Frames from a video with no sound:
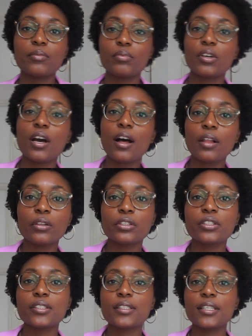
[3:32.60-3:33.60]
color
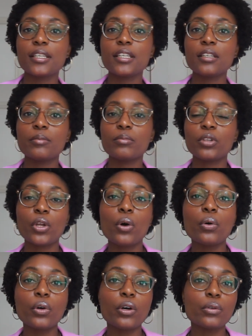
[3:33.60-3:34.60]
scheme,
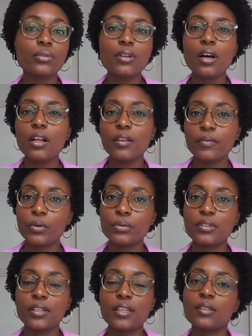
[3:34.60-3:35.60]
logos, all of those
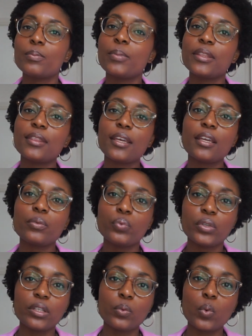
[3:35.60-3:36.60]
things. But they
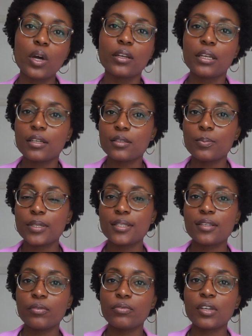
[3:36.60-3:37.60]
really wanted a
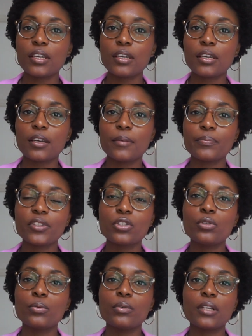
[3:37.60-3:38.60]
specific
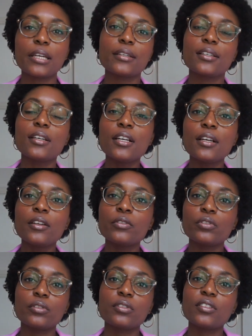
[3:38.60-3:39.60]
to like
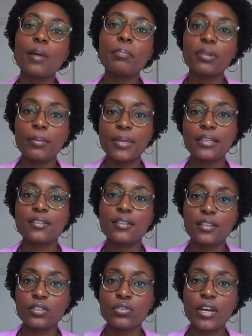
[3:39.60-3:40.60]
supplement
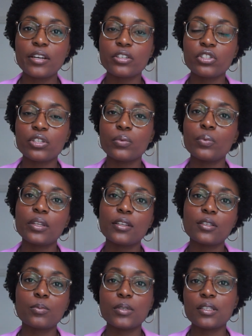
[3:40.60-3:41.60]
the strategy with a
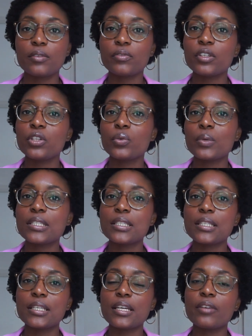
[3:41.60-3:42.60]
specific
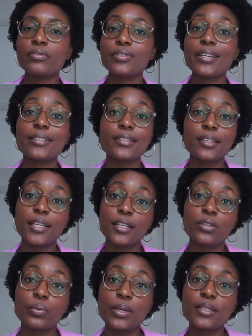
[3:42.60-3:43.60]
UNCDF Tanzania
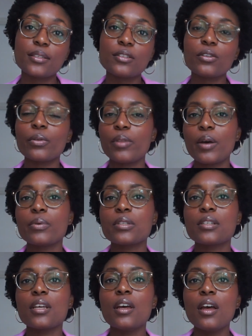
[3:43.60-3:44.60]
twist. So that was